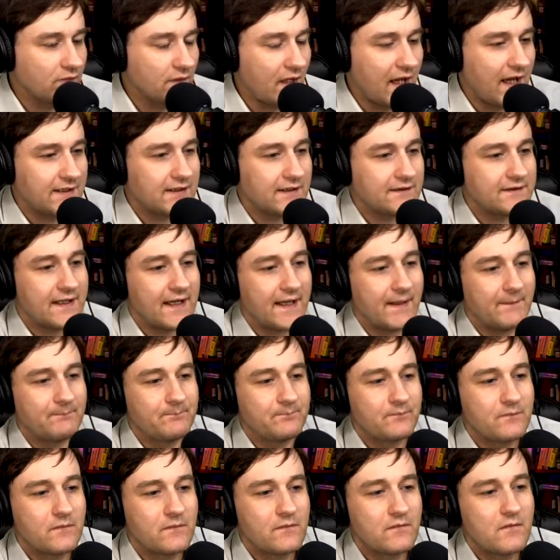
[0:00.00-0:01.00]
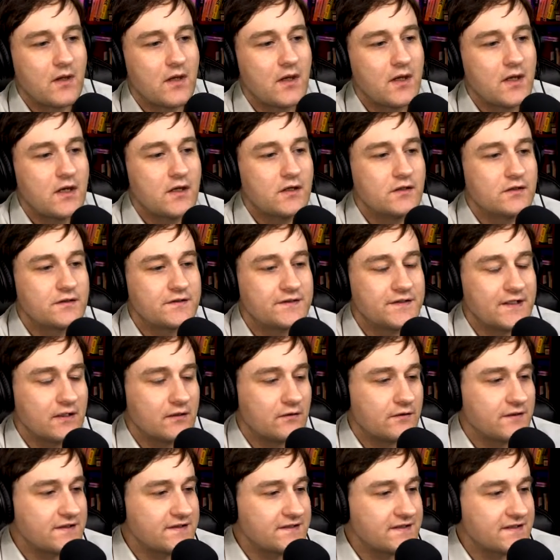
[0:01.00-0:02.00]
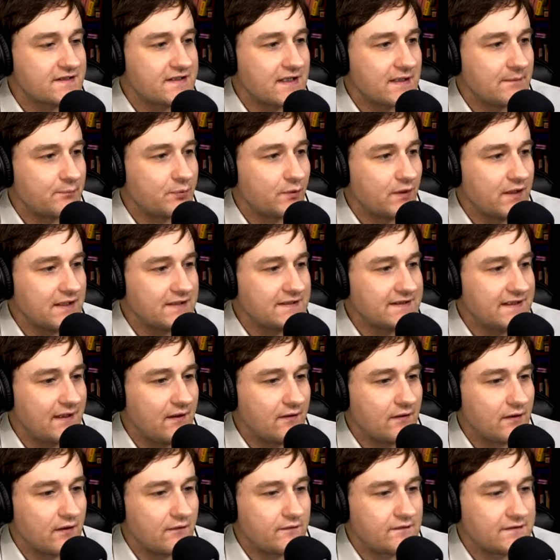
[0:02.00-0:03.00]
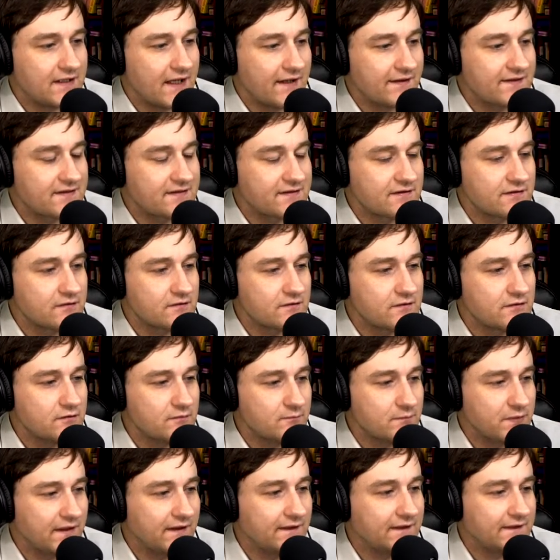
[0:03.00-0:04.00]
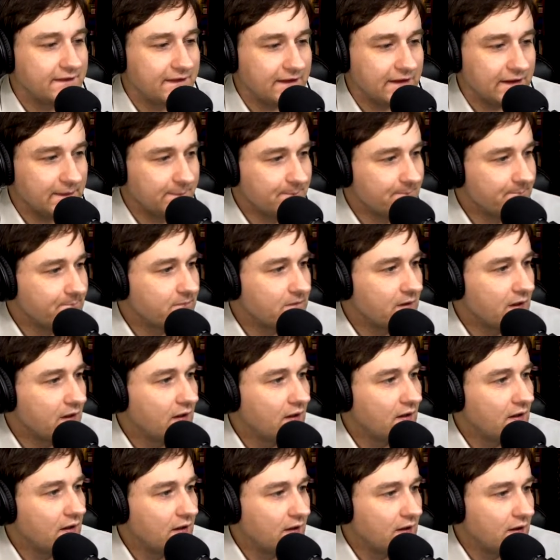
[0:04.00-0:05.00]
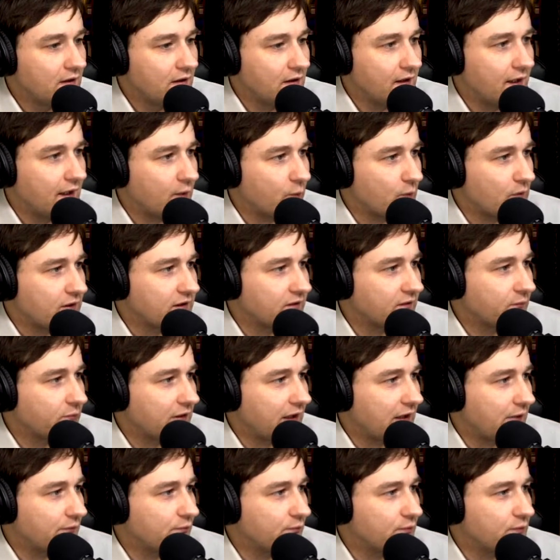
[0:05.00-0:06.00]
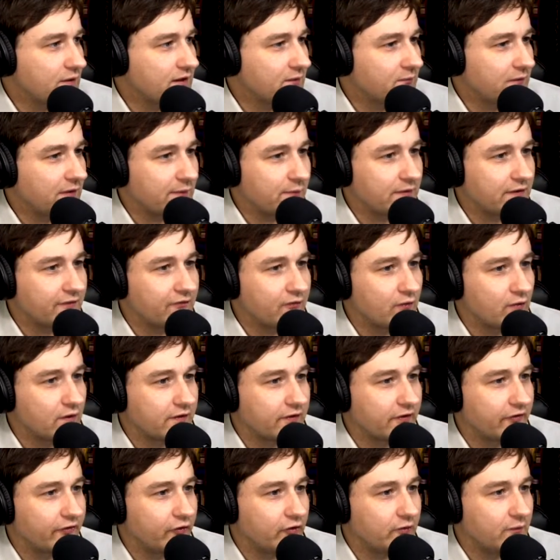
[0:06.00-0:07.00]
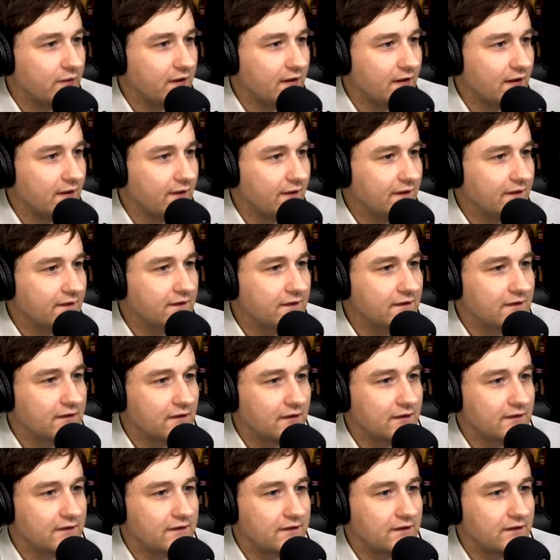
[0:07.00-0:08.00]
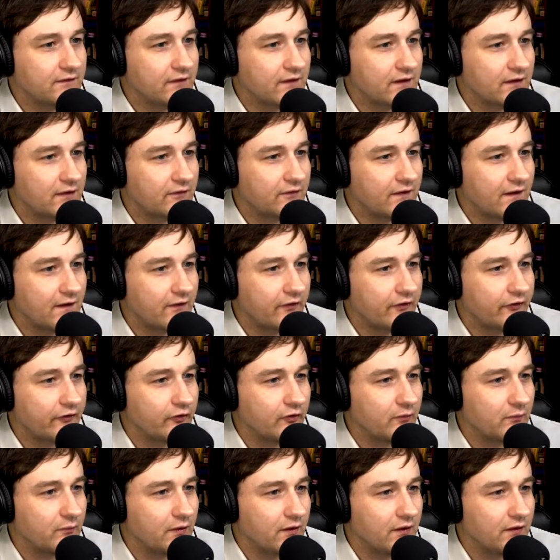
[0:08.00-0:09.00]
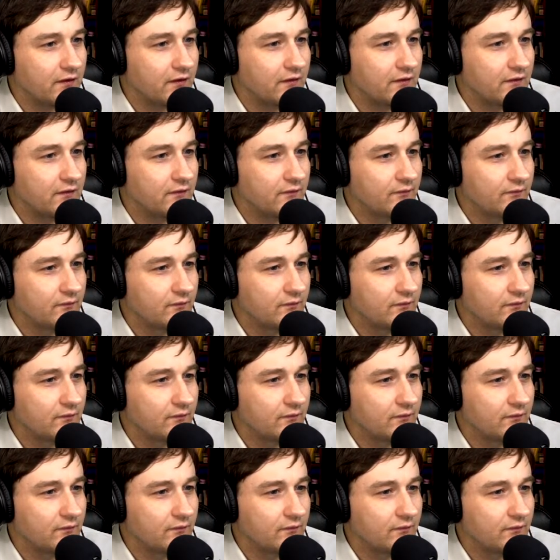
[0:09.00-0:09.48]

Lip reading: I did that. So this is a breakdown of deaths due to big C, and we can probably afford to zoom in on this. Let's see if I can find the zoom button.